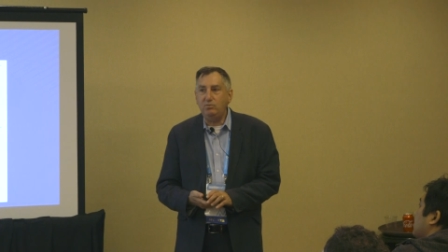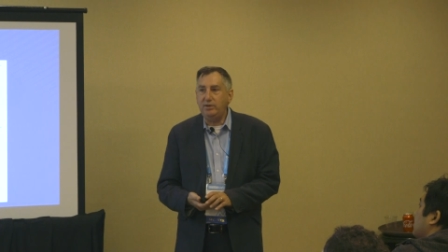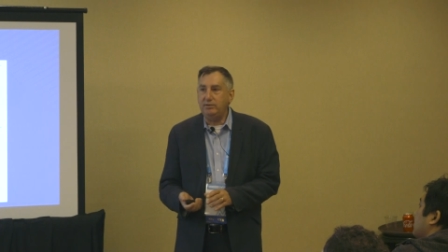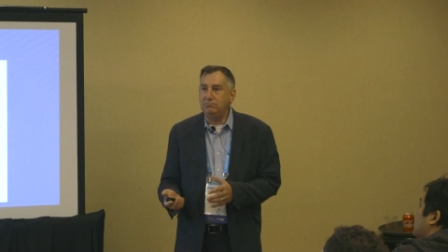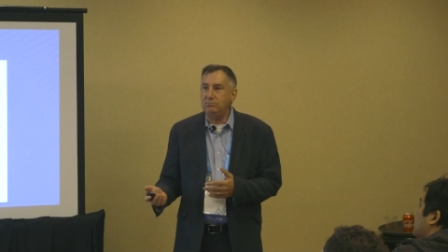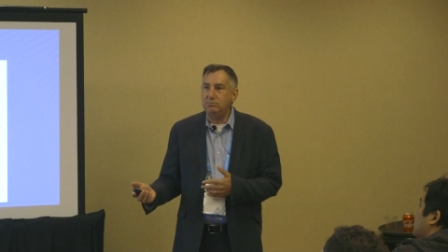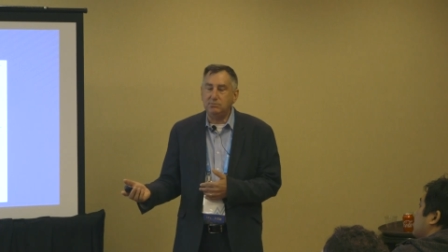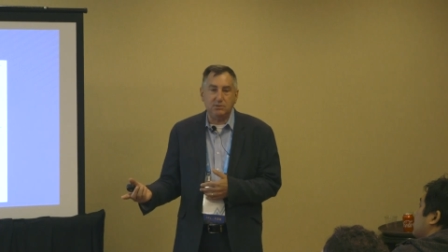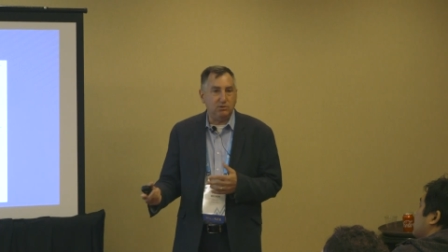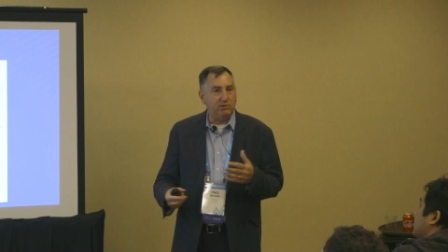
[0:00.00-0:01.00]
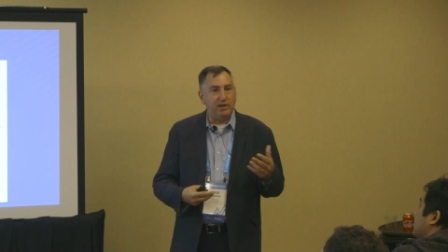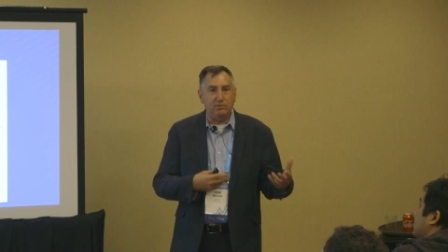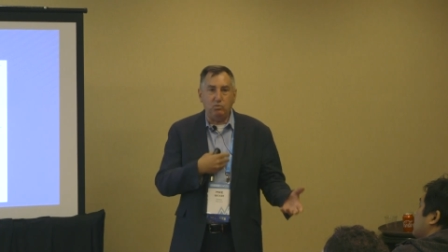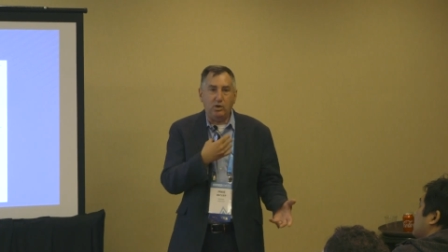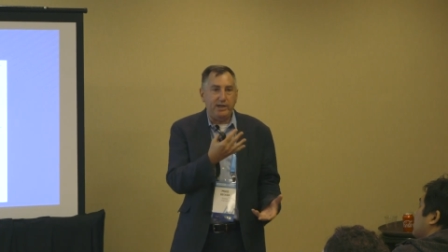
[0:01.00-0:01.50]
we
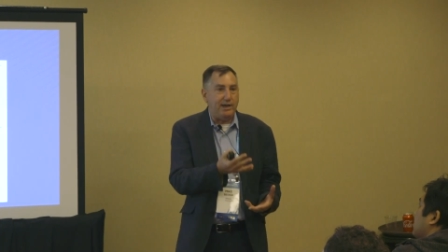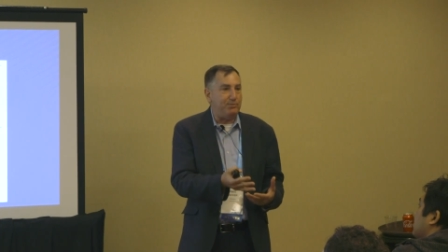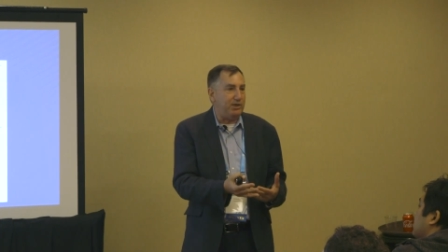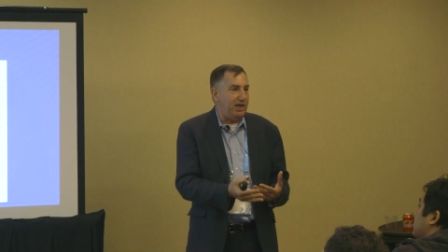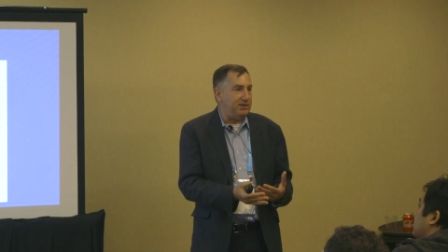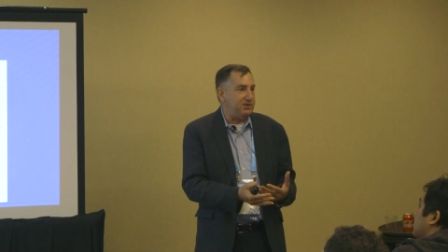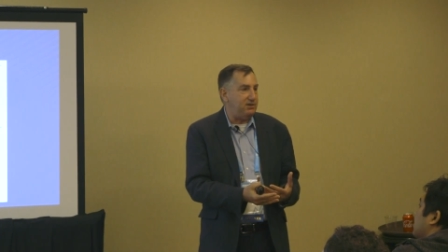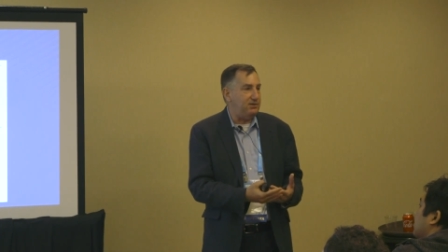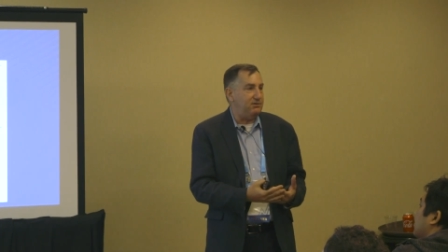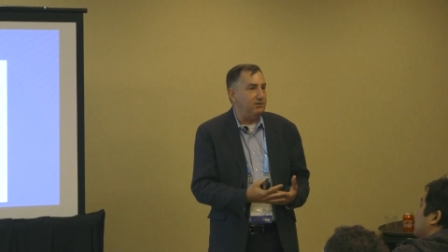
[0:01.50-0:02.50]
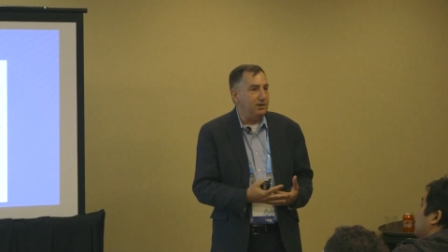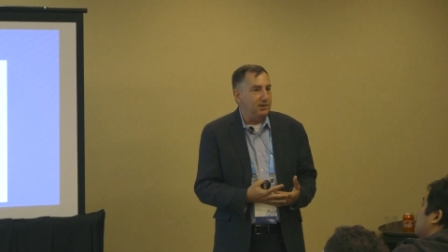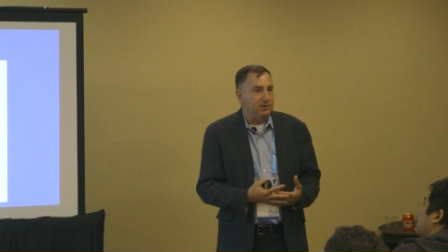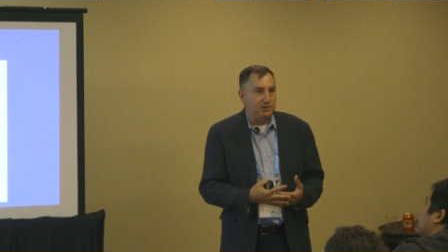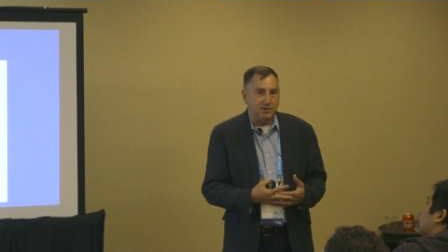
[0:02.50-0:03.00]
created one application
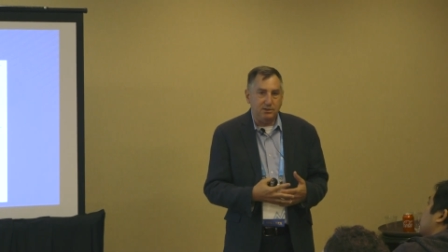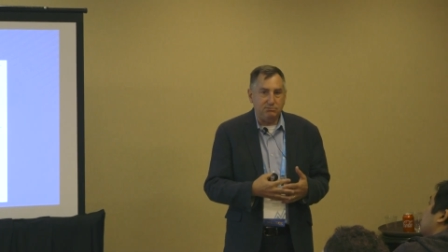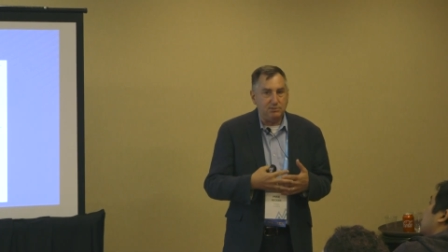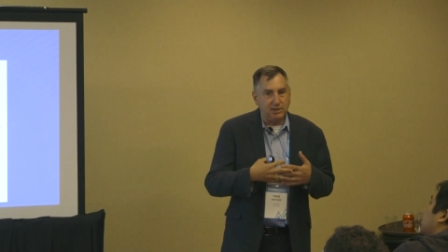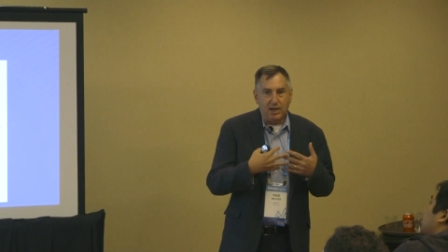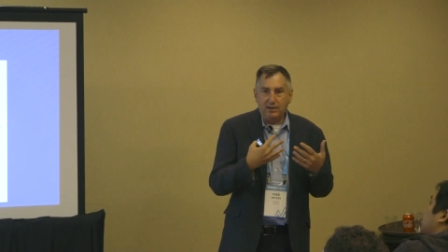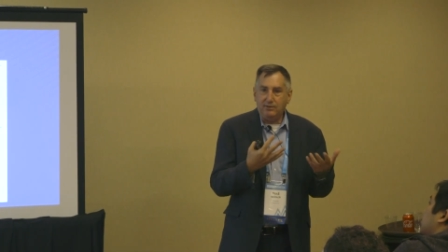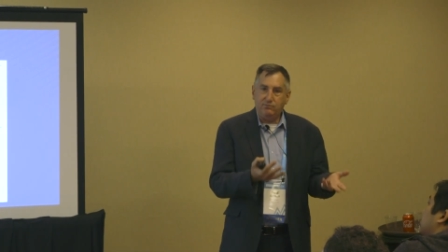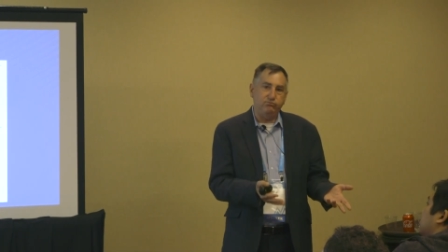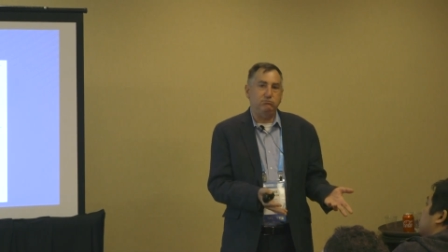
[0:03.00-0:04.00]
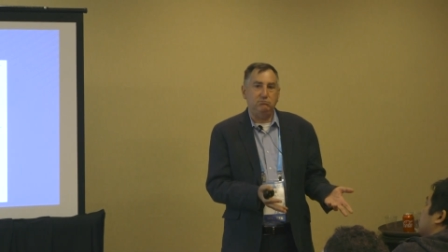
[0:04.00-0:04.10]
to kind of